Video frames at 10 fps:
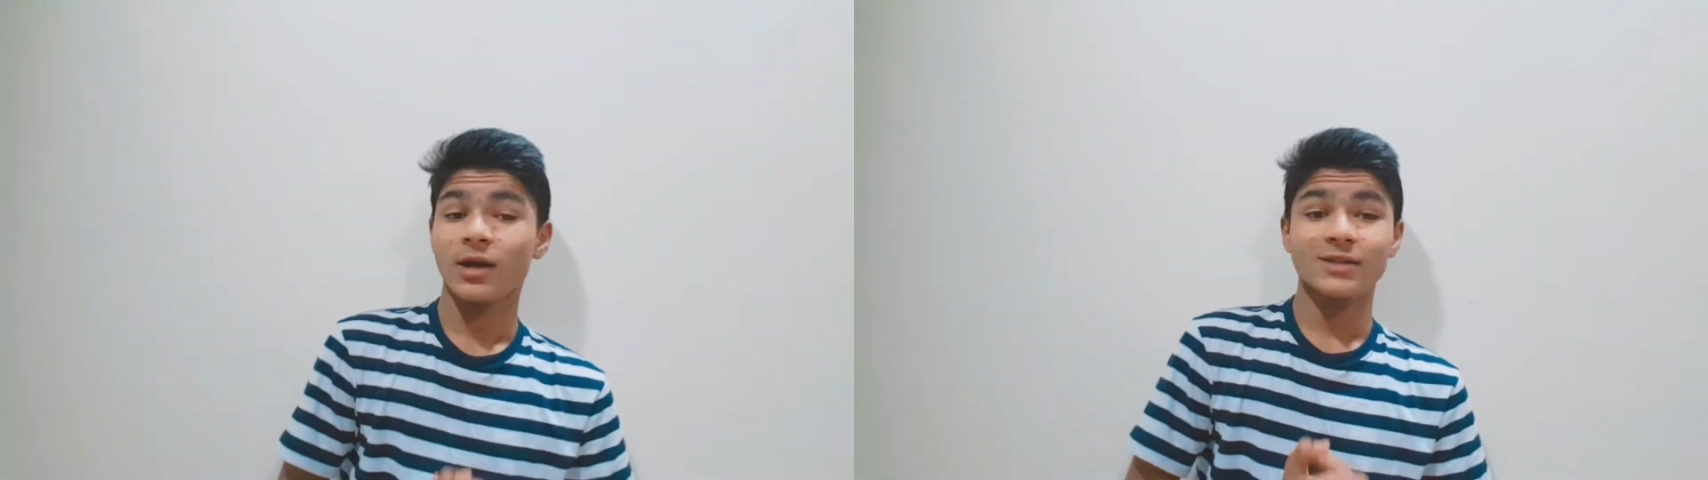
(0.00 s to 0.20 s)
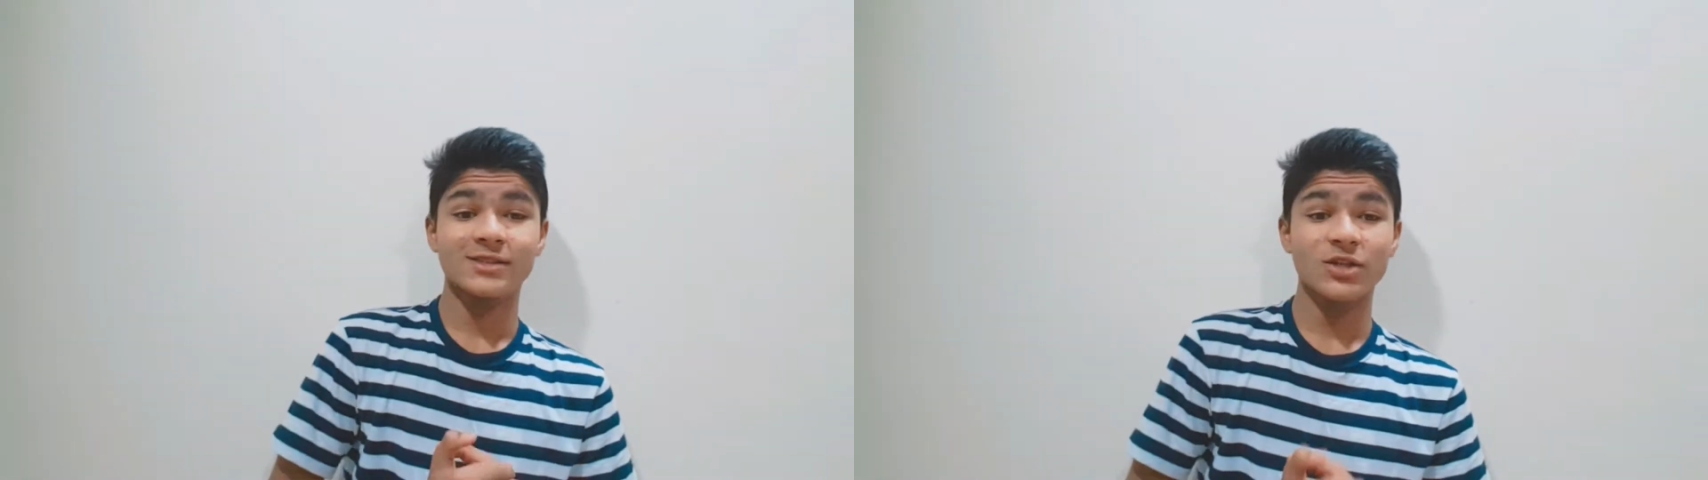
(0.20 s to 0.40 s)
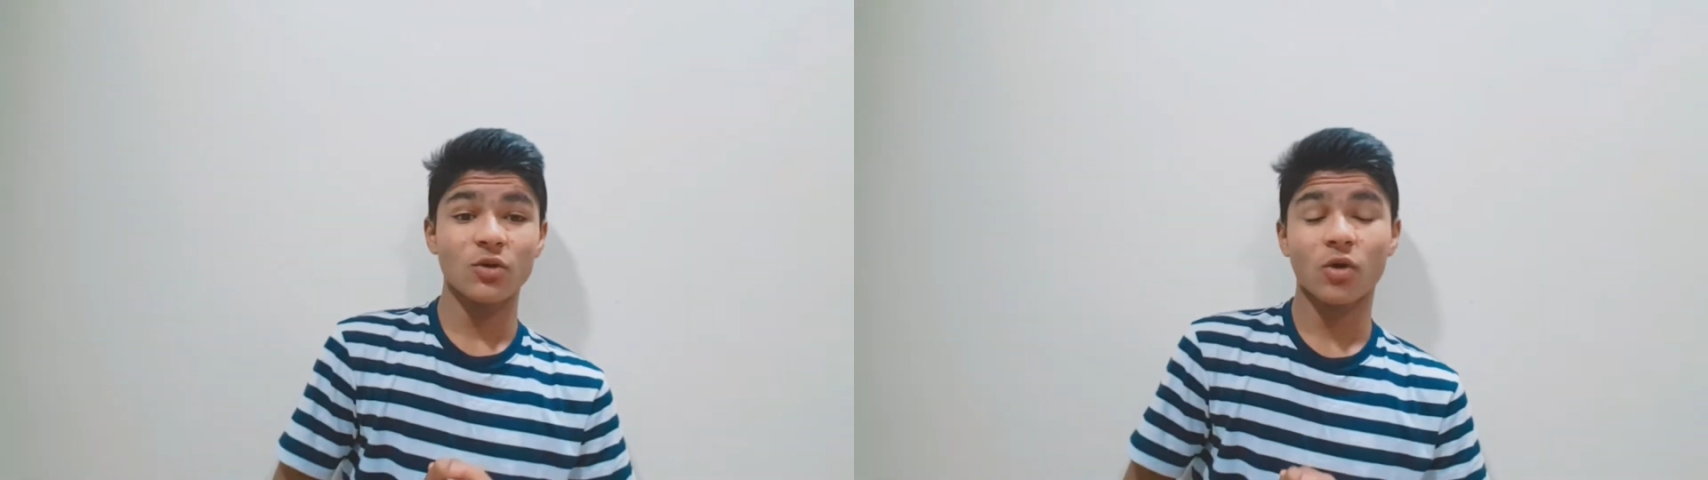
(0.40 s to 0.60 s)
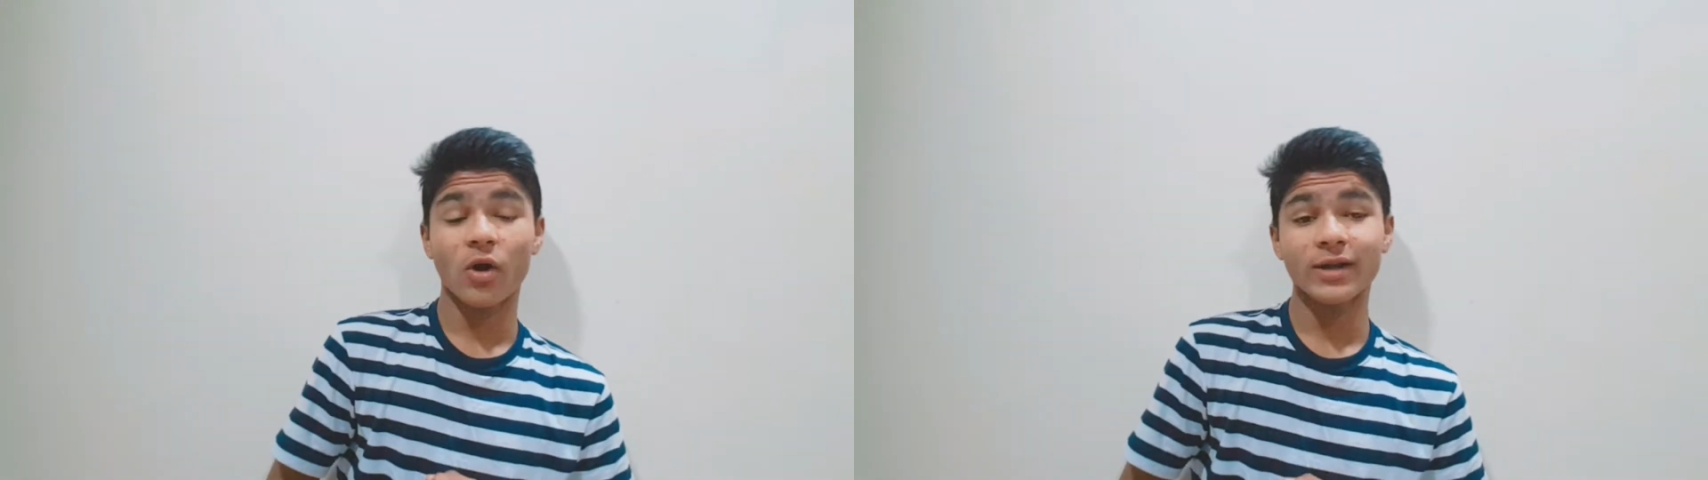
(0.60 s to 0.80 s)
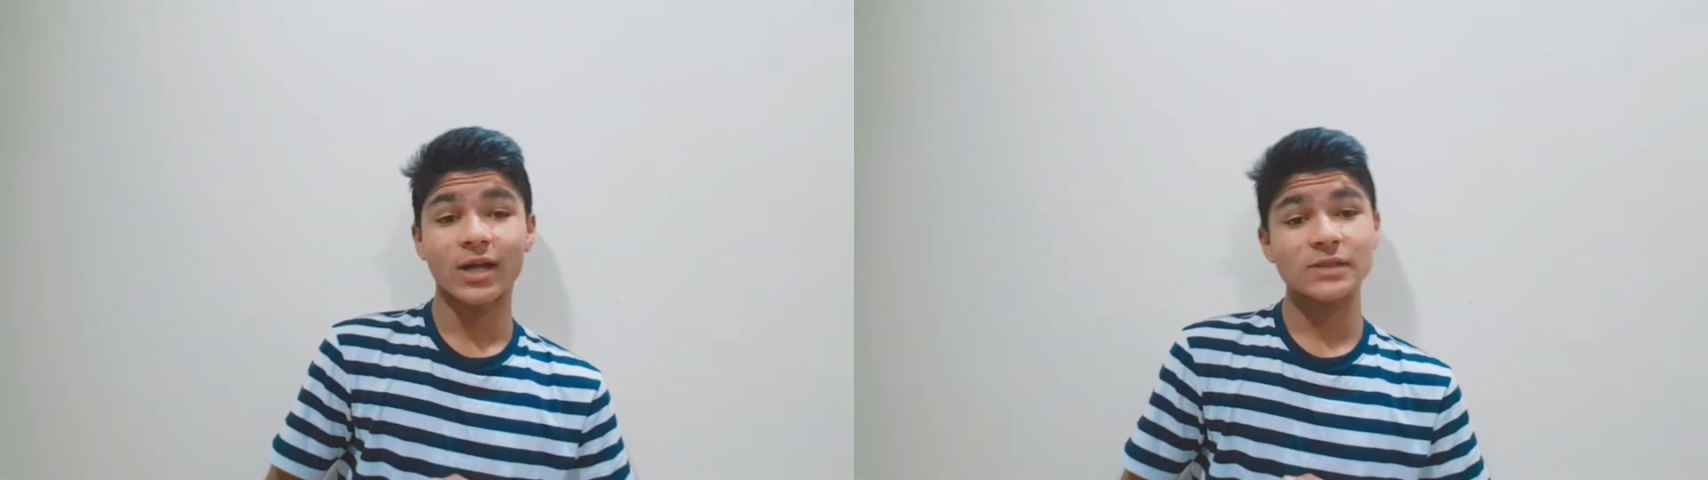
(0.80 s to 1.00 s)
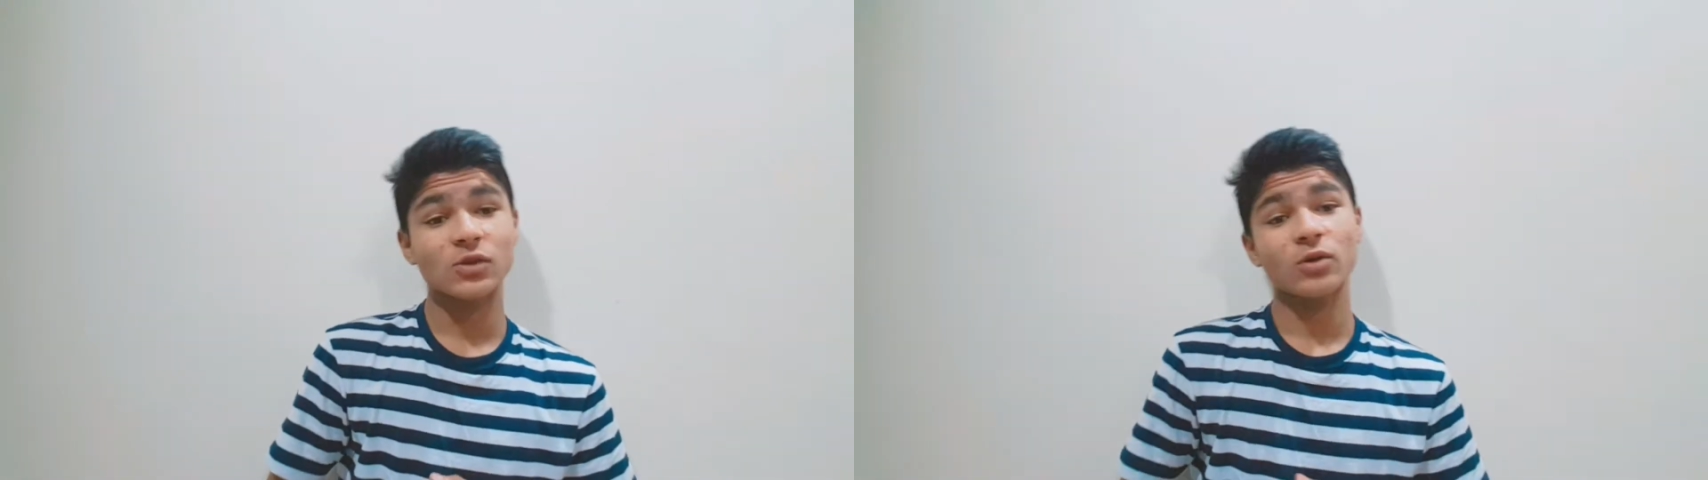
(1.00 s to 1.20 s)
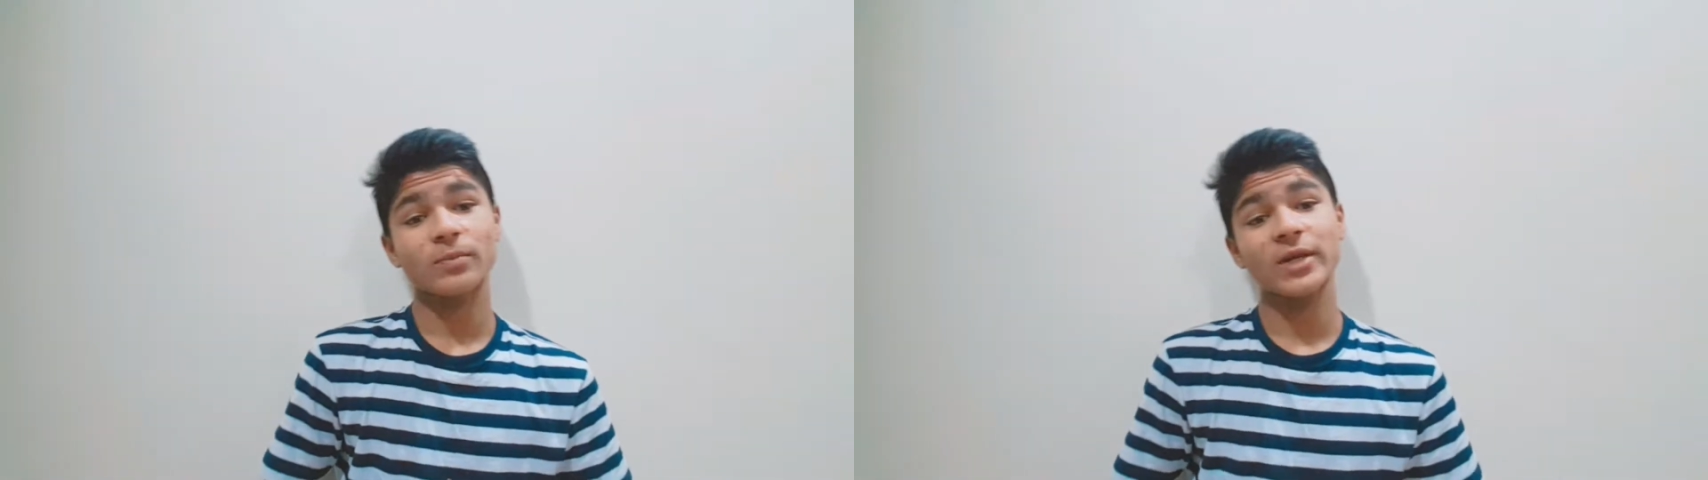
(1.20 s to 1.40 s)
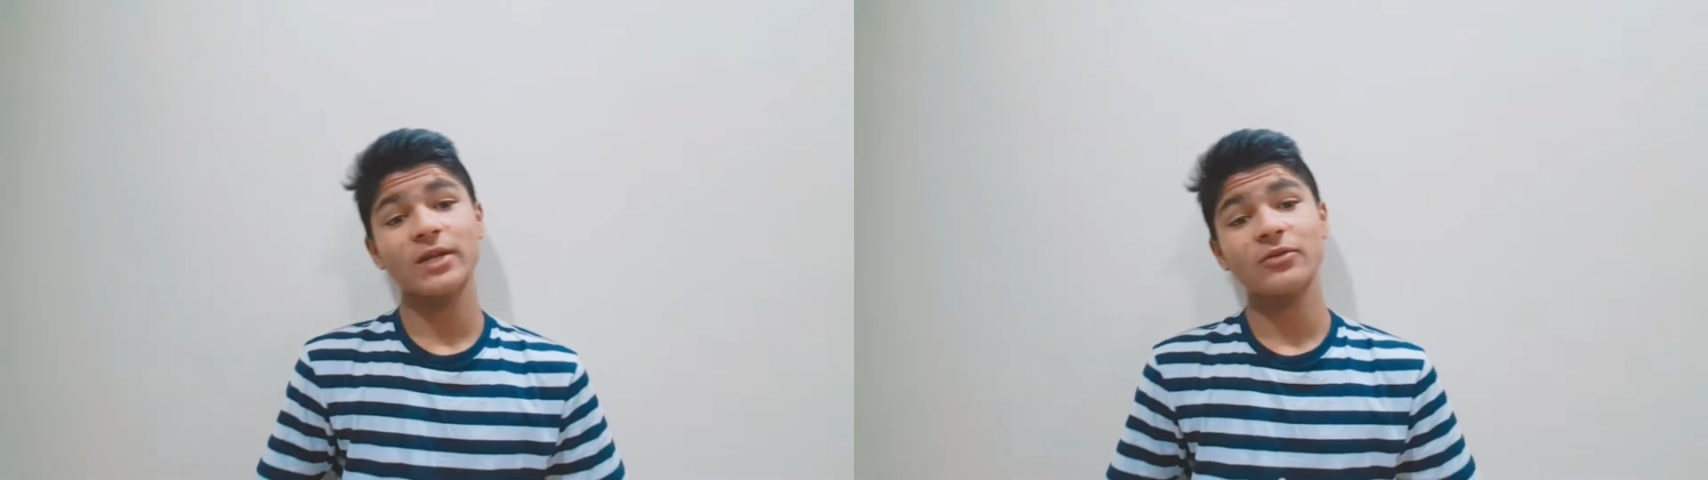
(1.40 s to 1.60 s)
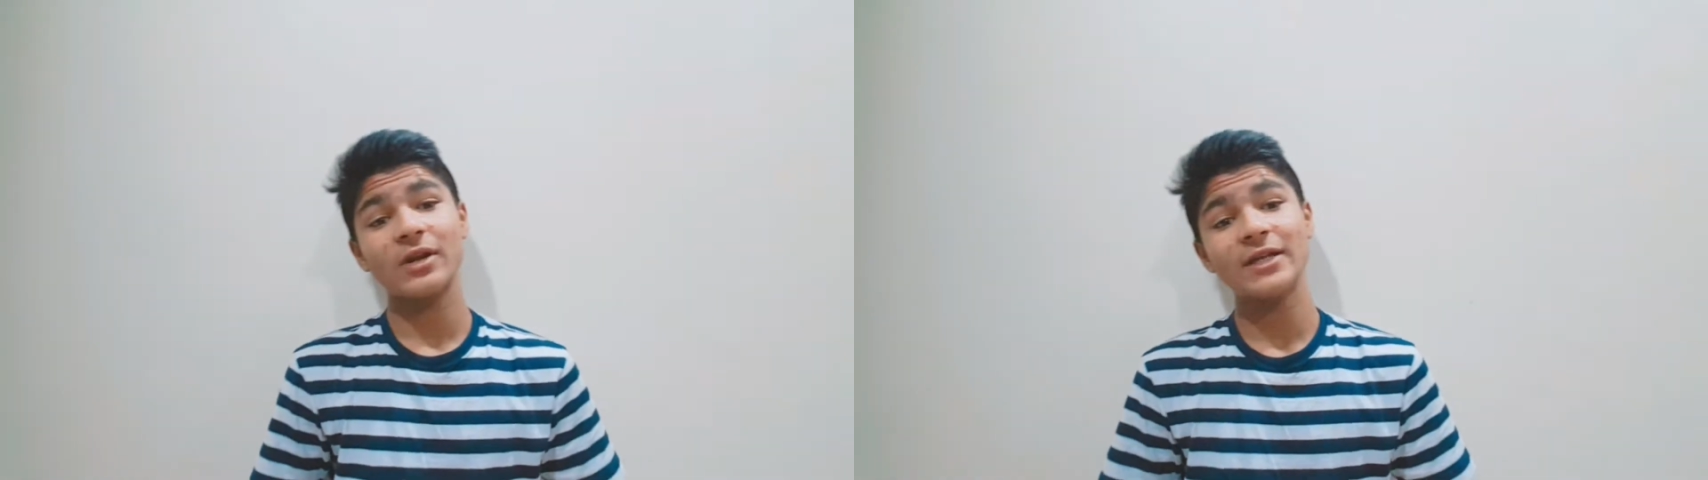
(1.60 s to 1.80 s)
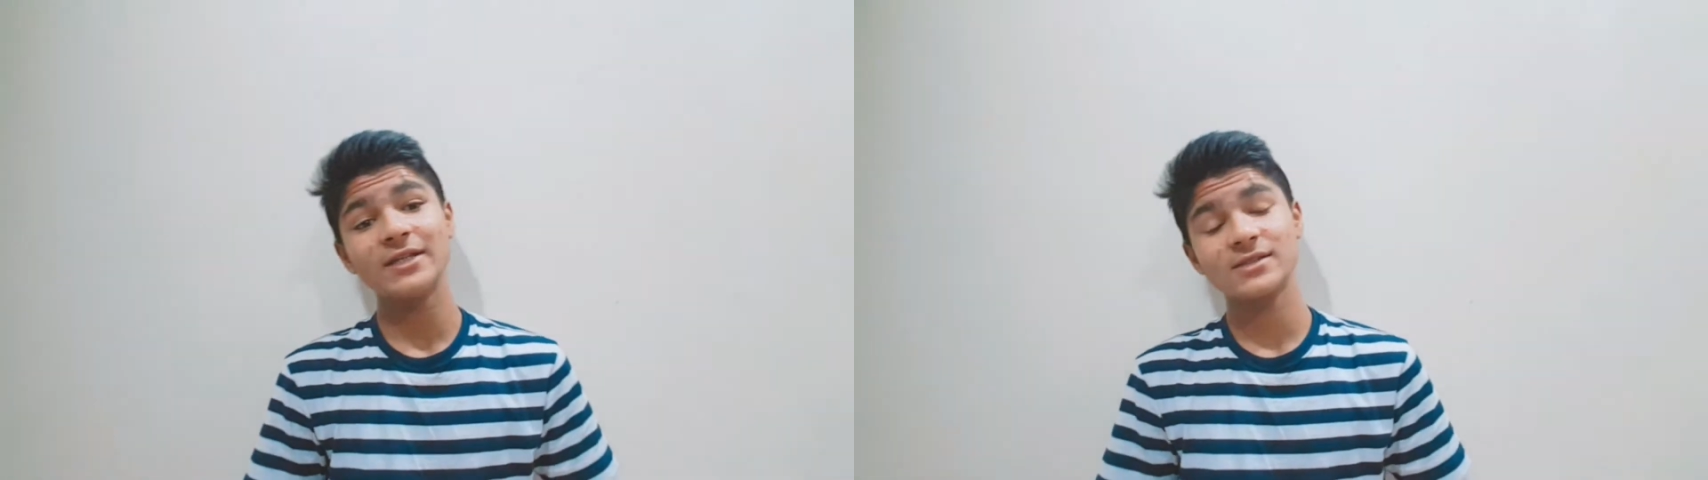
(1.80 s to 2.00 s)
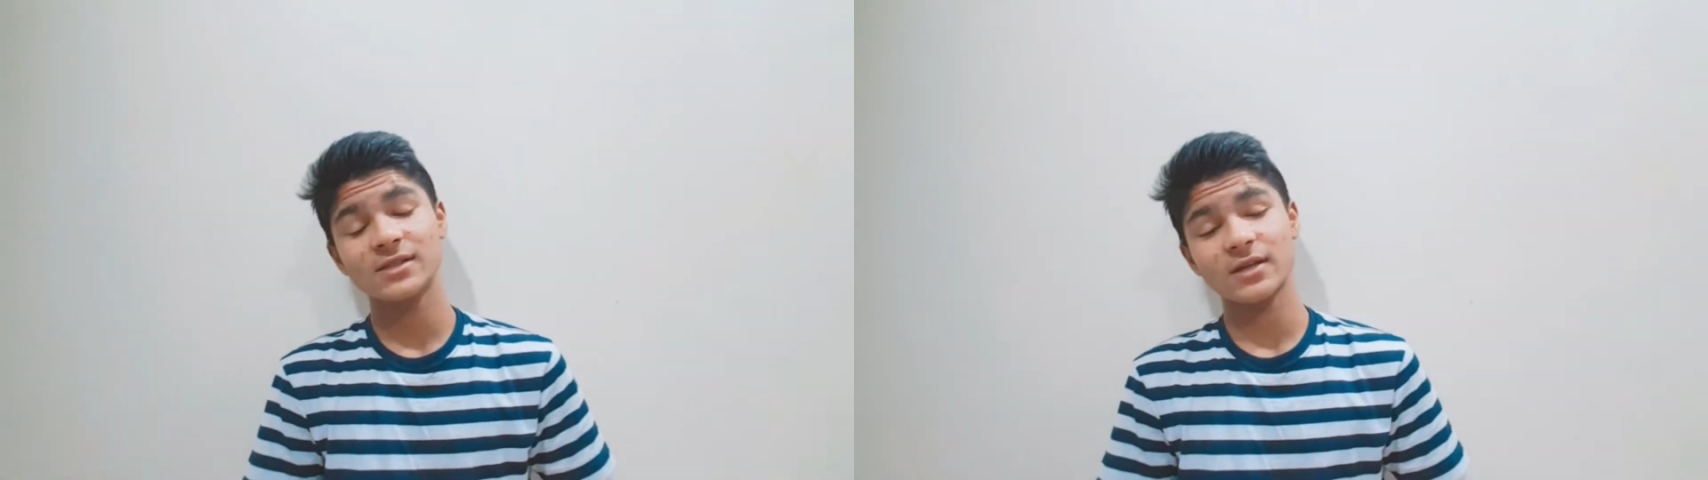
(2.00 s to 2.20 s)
Jiocoin has not been released yet